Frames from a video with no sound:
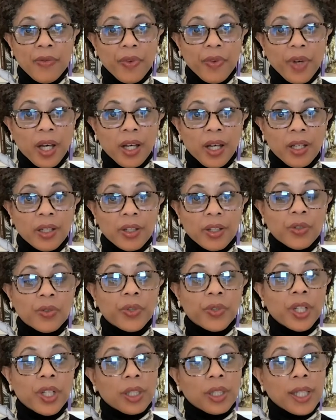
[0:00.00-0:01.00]
a
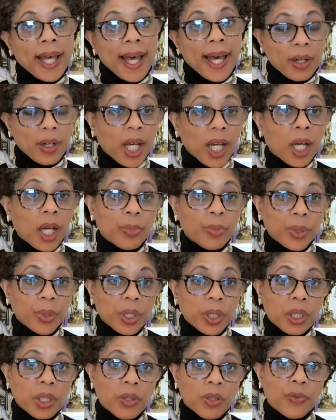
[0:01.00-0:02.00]
career ladder up
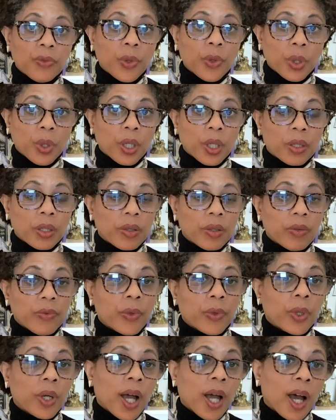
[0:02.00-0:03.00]
for
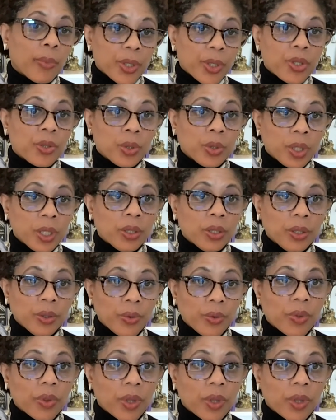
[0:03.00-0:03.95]
opportunity youth.